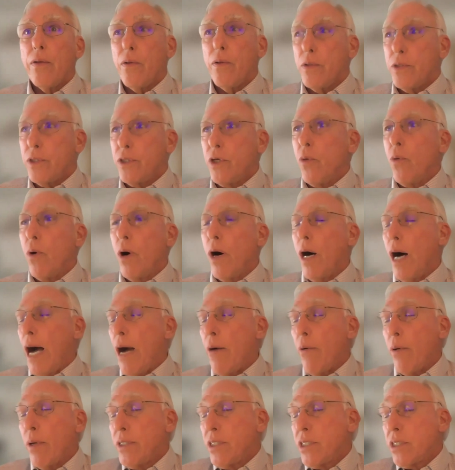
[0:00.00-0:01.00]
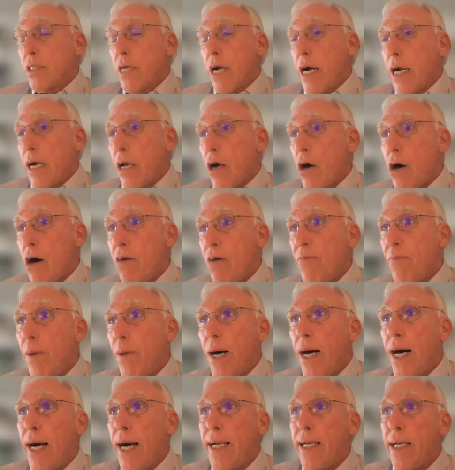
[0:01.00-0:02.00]
So I would start off
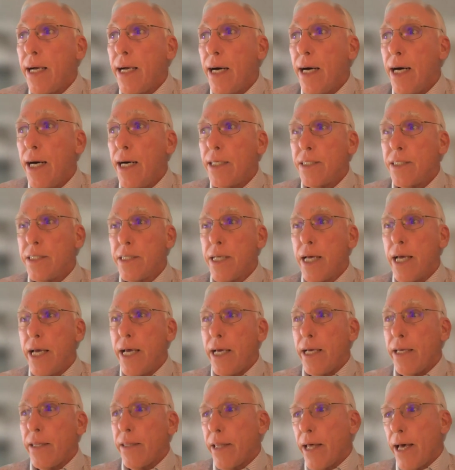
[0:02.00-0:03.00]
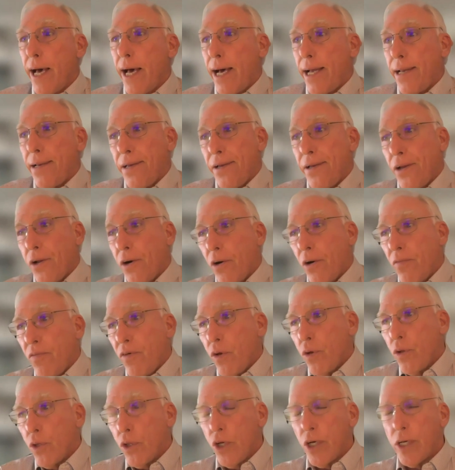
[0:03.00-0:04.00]
by saying that, if
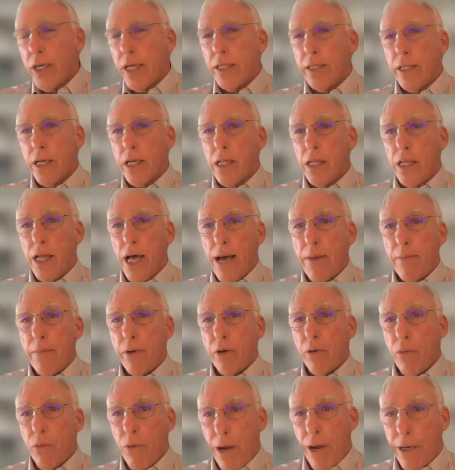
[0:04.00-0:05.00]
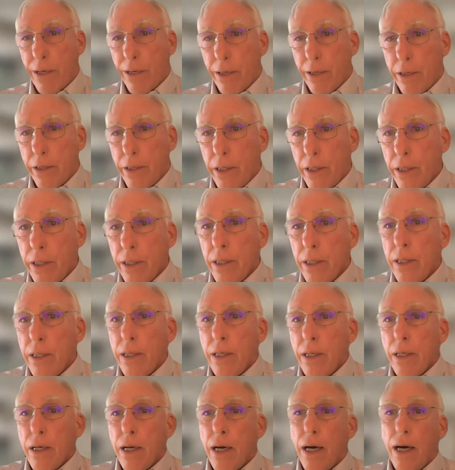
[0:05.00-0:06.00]
you look at the climate record,
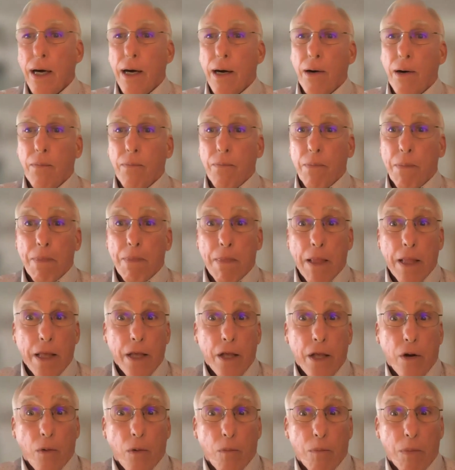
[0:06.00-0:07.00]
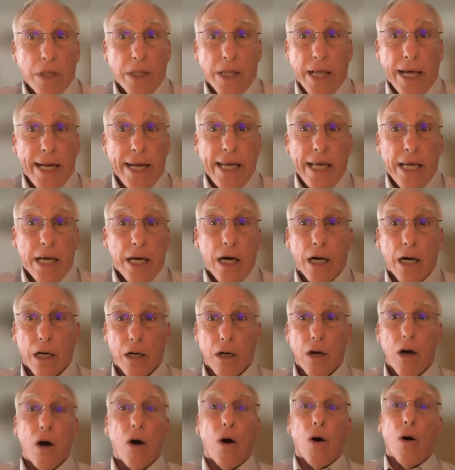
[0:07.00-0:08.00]
millennia
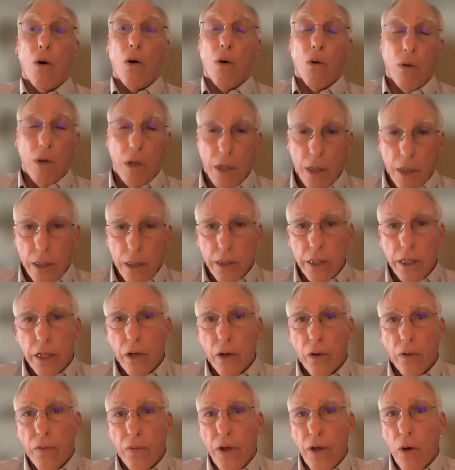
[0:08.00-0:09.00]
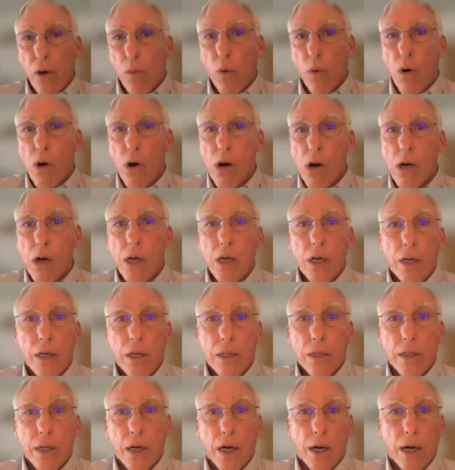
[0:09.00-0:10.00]
ago, there were
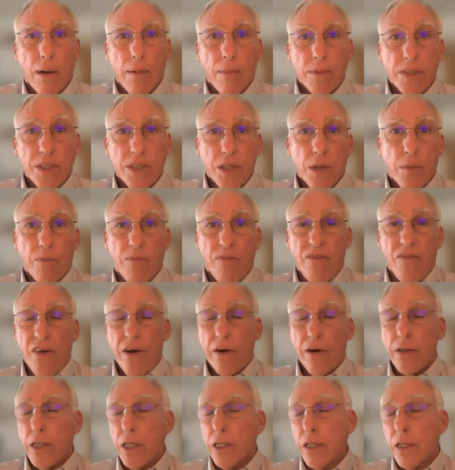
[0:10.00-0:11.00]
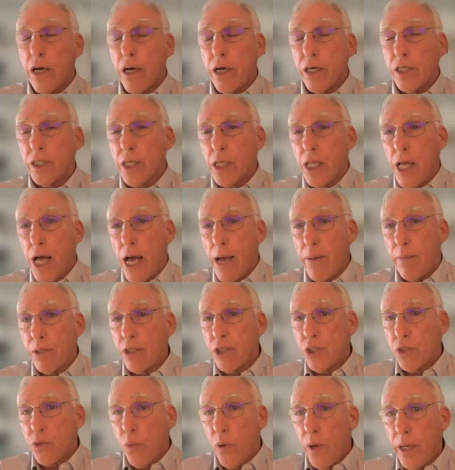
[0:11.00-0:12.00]
some fairly large climate
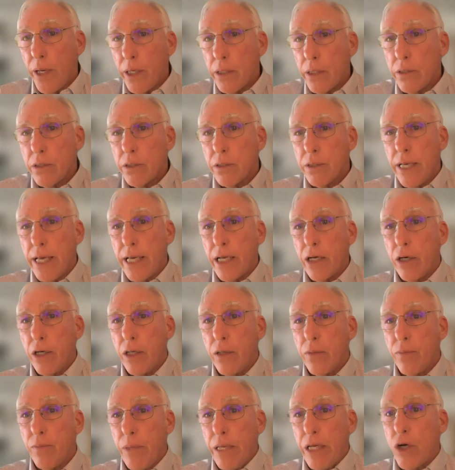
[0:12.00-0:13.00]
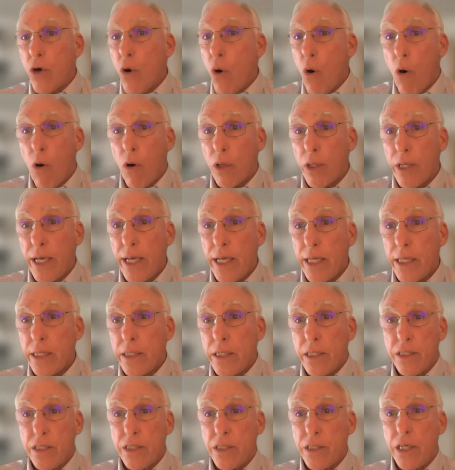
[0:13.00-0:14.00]
swings. They could be correlated
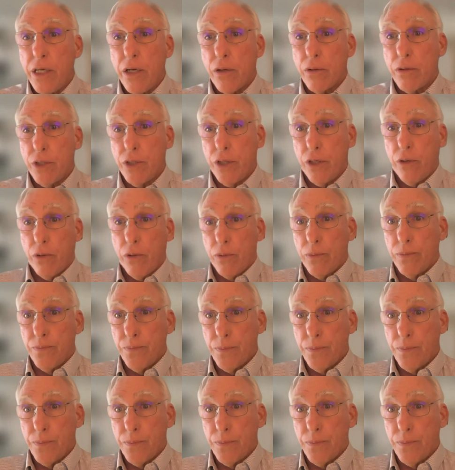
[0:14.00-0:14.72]
to CO2.